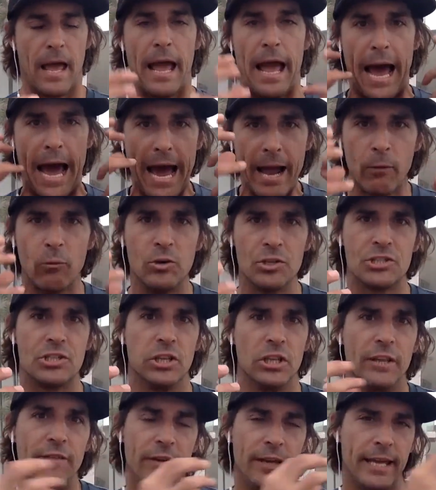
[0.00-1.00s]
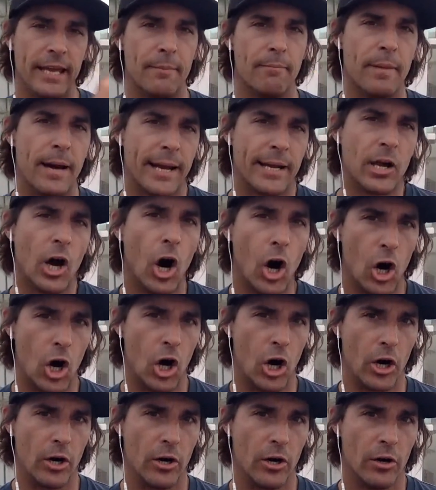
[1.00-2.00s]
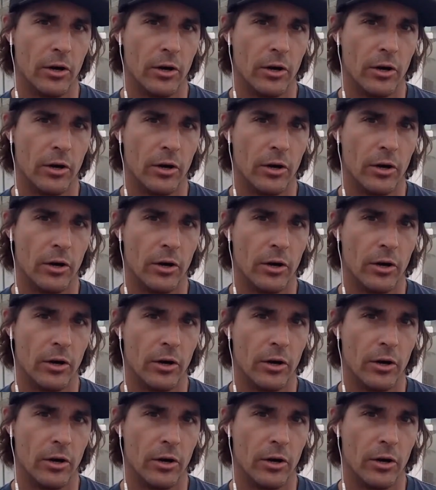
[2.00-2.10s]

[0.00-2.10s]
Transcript: I was living in my car.